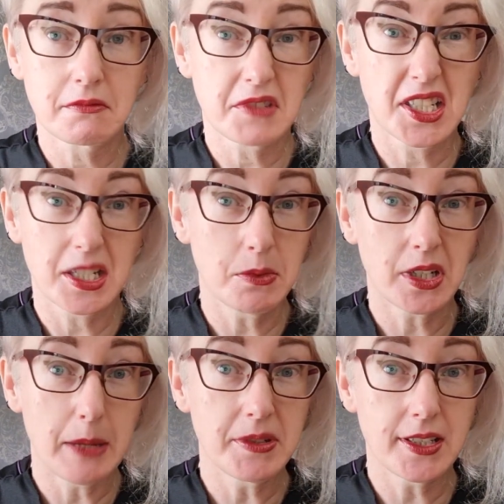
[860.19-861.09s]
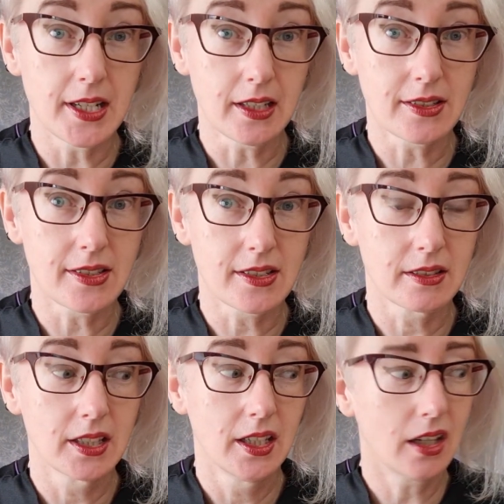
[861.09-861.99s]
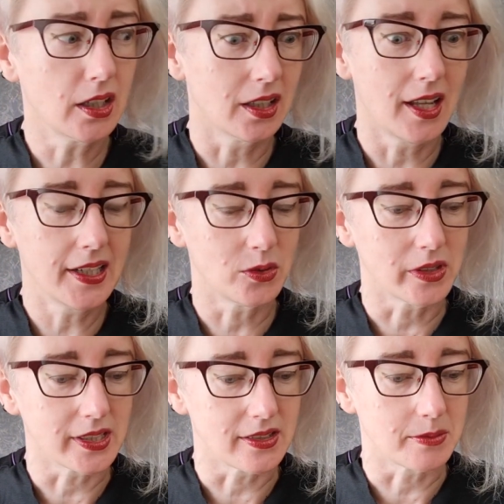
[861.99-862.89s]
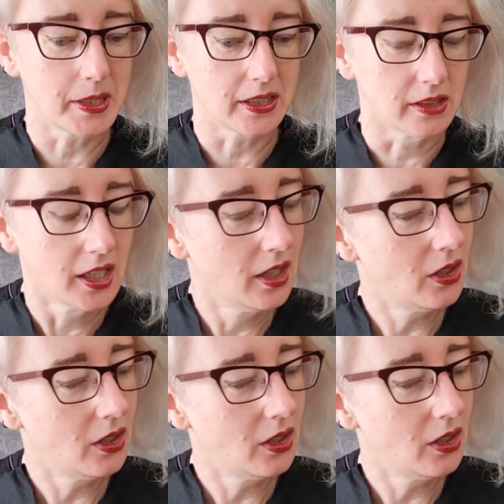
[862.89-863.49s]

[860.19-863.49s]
see what happens next. I've got to line all this as well.